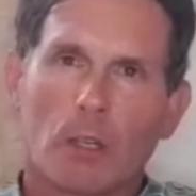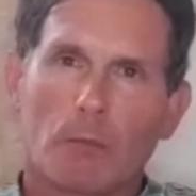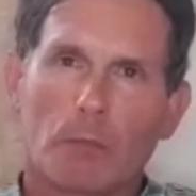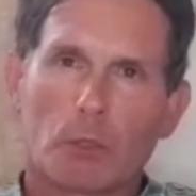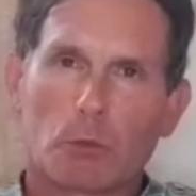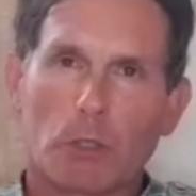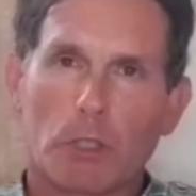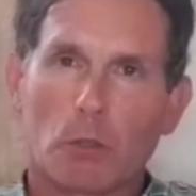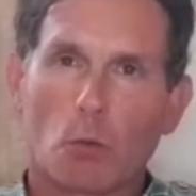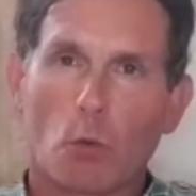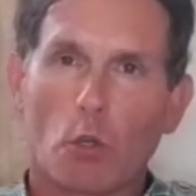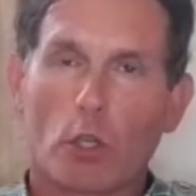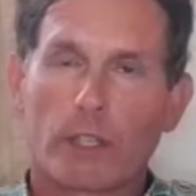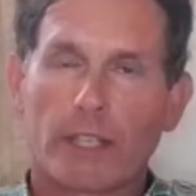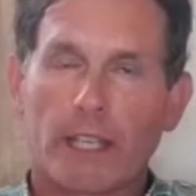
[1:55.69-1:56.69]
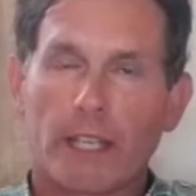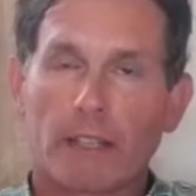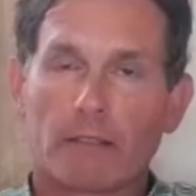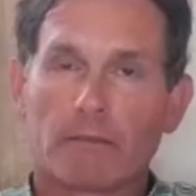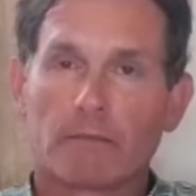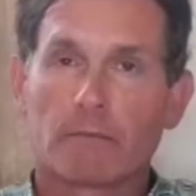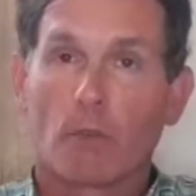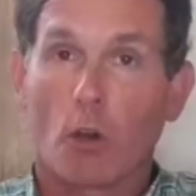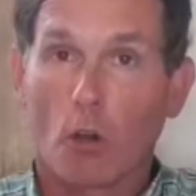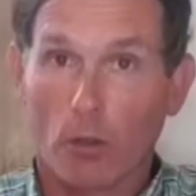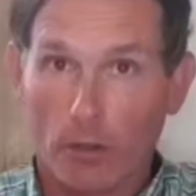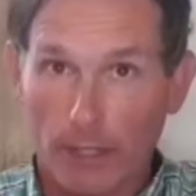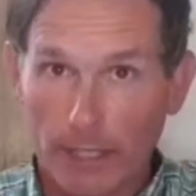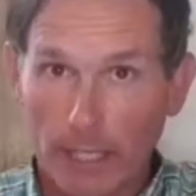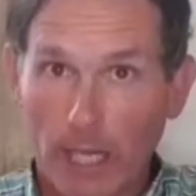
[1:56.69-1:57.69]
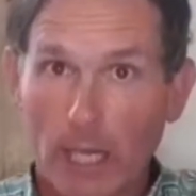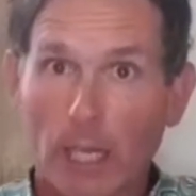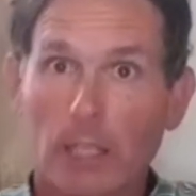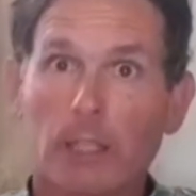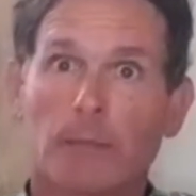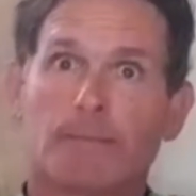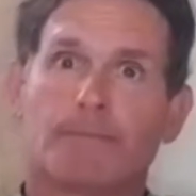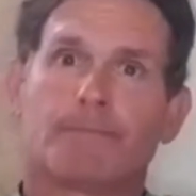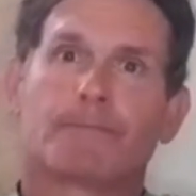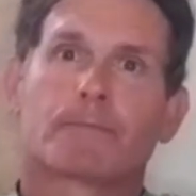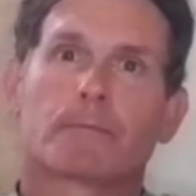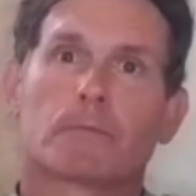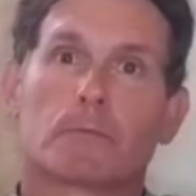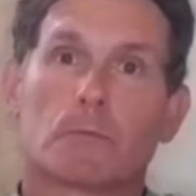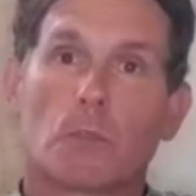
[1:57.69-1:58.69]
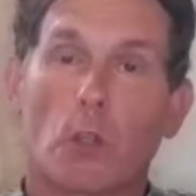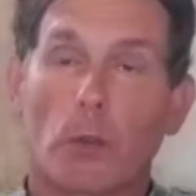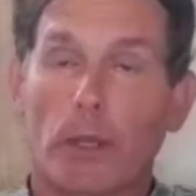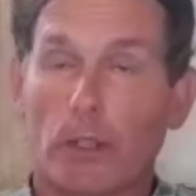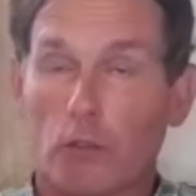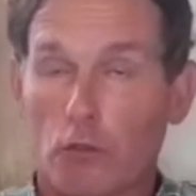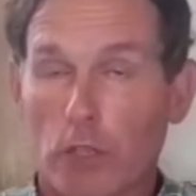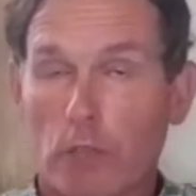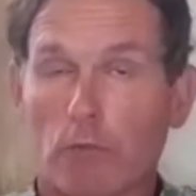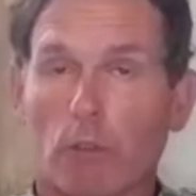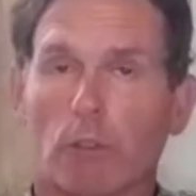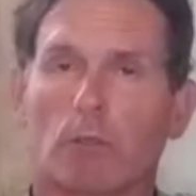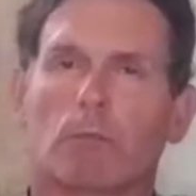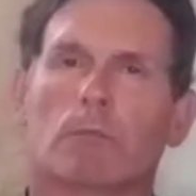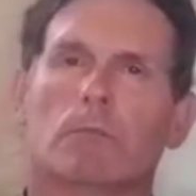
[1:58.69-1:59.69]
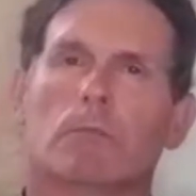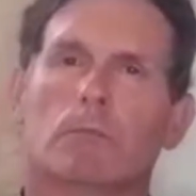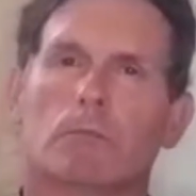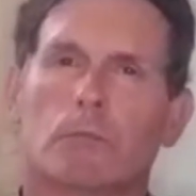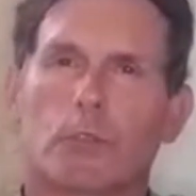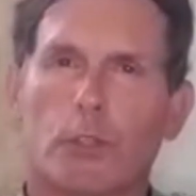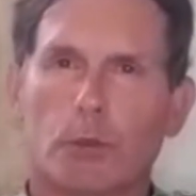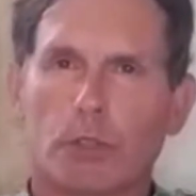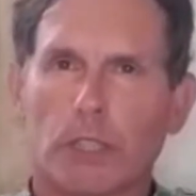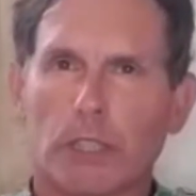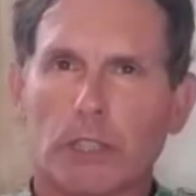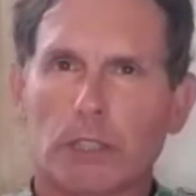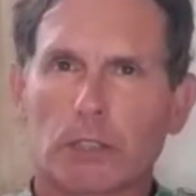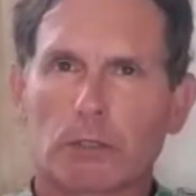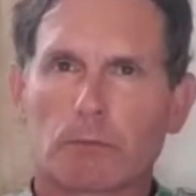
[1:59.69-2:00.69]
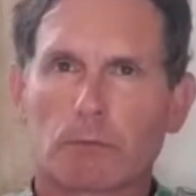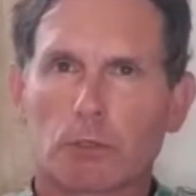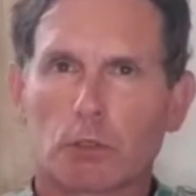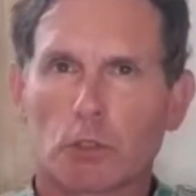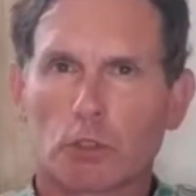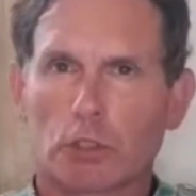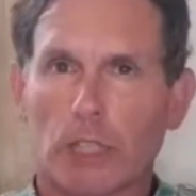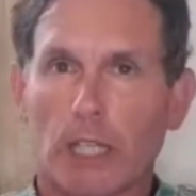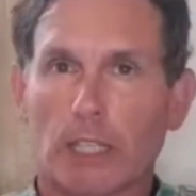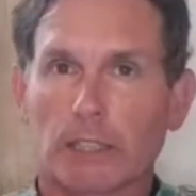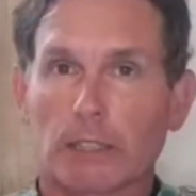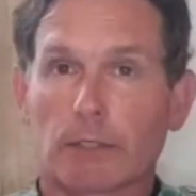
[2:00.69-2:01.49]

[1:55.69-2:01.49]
between working on the yard, doing general duties such as,